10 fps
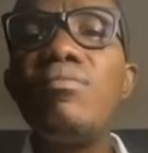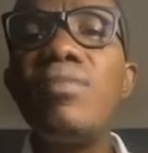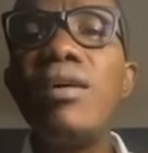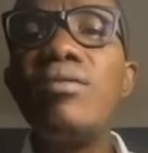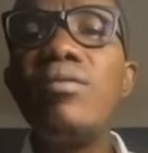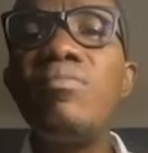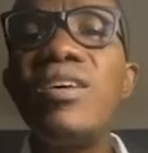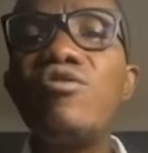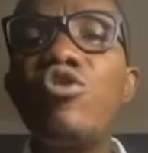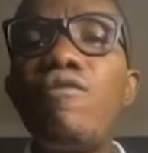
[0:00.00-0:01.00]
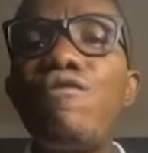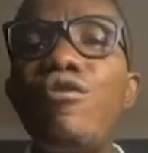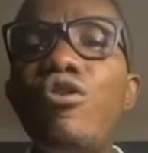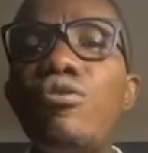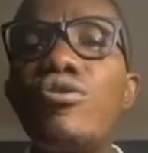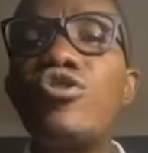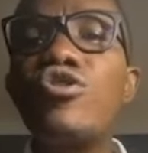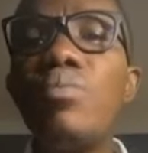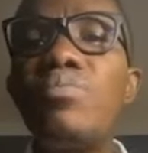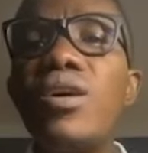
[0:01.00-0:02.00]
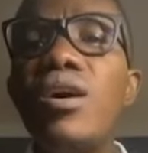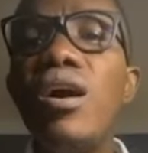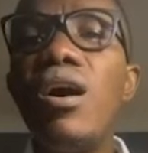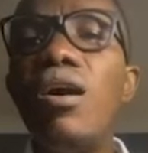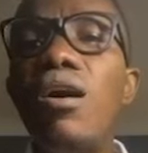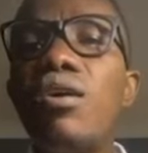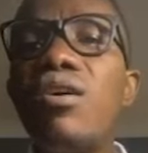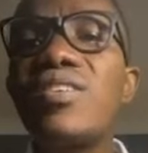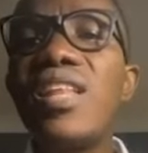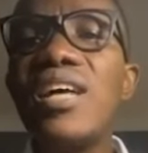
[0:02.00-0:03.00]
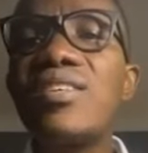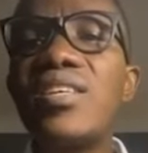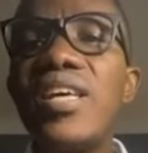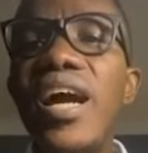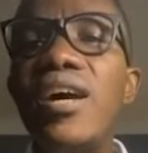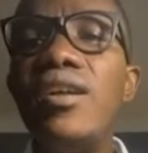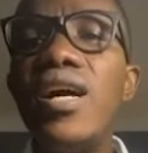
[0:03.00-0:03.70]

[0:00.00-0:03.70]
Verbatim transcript: my menstrual flow stopped August last year.